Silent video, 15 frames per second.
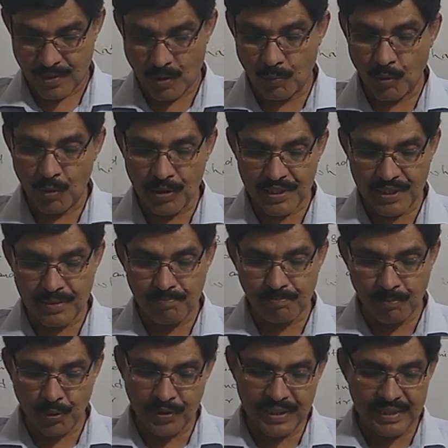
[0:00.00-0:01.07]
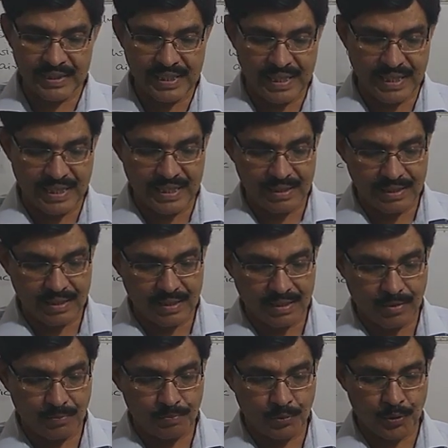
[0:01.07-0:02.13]
The most important
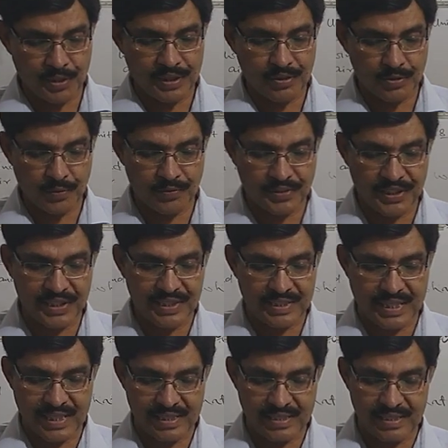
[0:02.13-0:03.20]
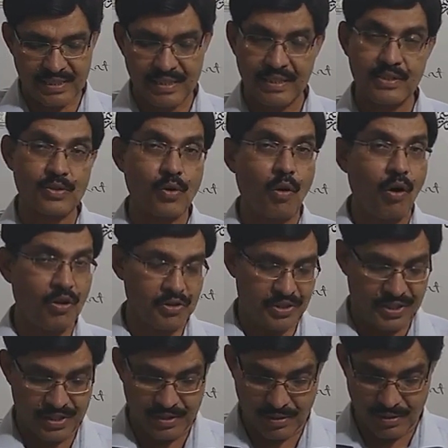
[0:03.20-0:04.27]
of these gases is
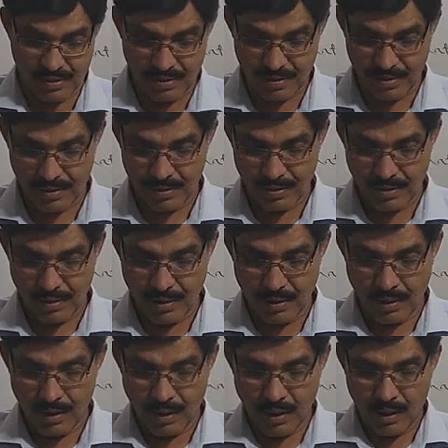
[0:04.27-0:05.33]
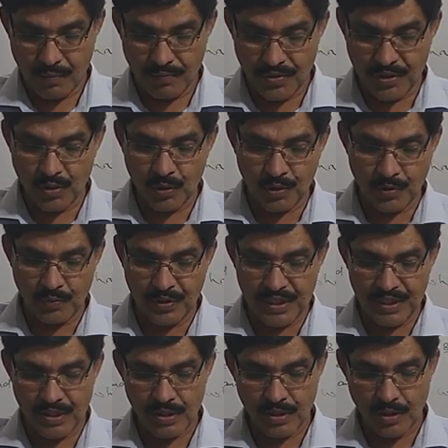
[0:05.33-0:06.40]
oxygen, without
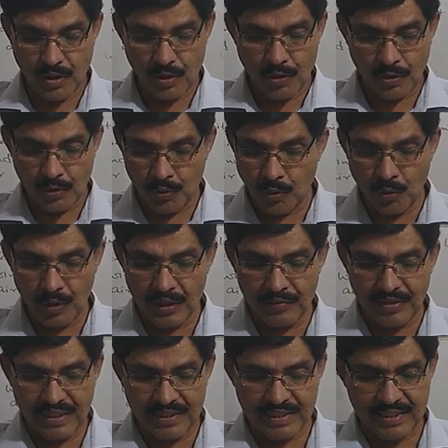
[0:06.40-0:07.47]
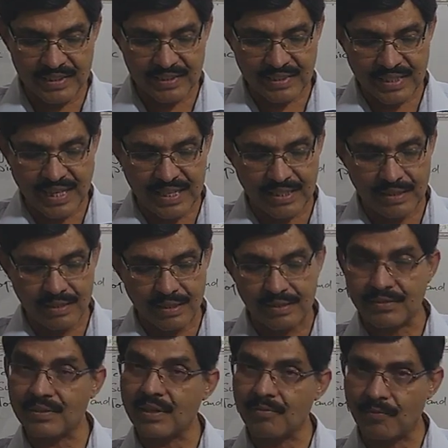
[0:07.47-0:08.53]
which no living things
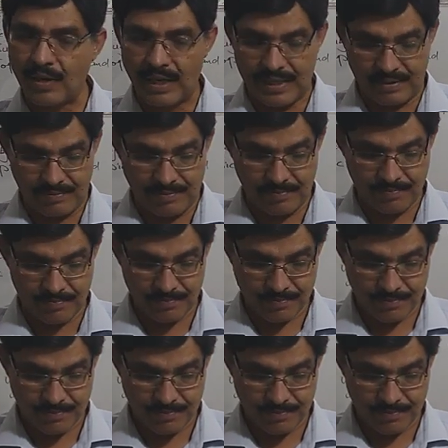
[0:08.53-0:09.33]
can survive.